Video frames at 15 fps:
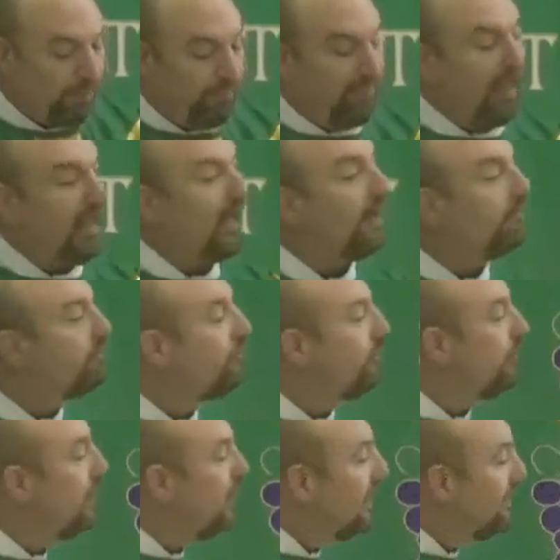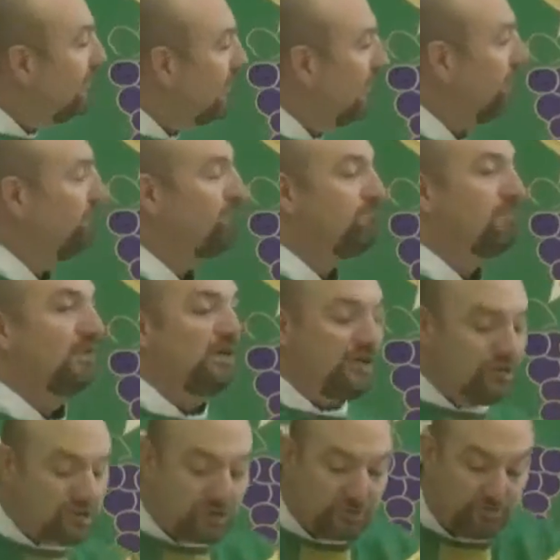They have to be given,
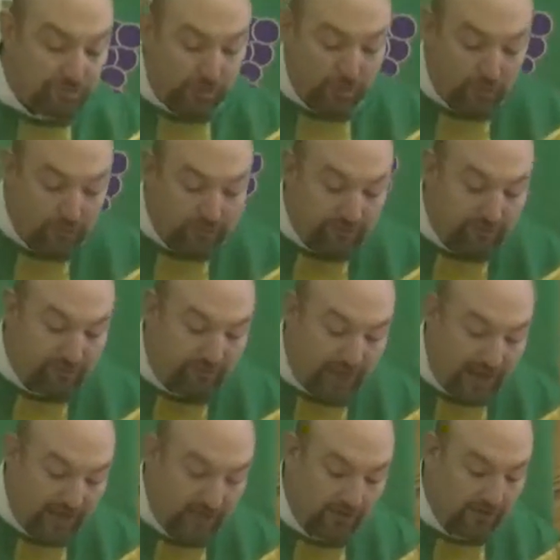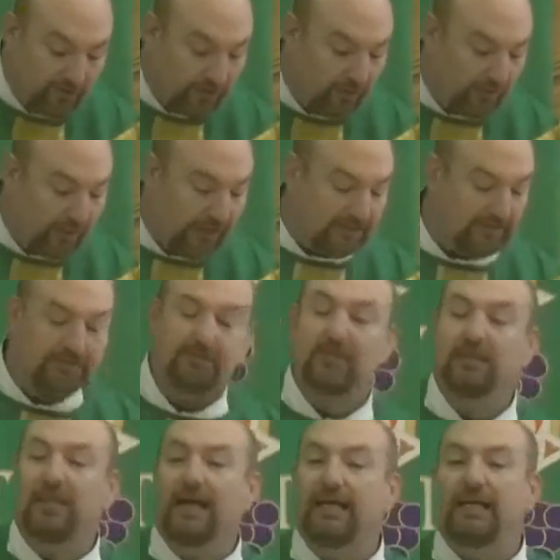spoon-fed to us
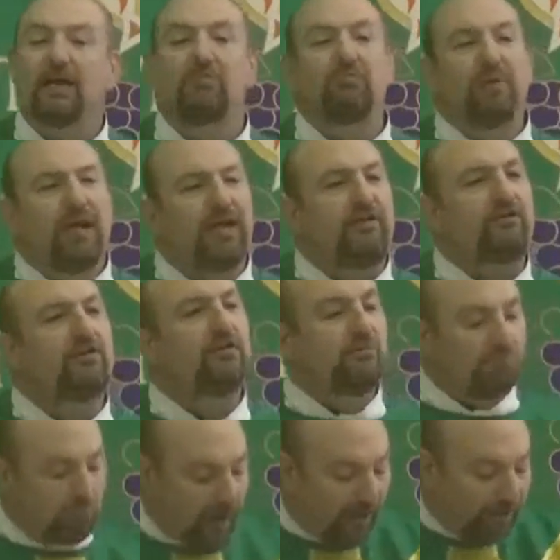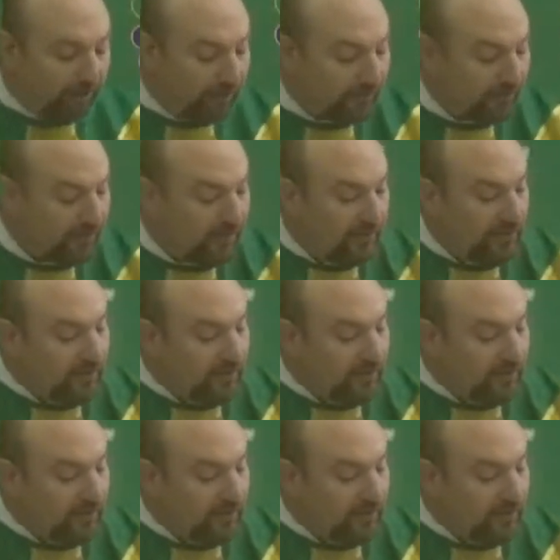like a patient mother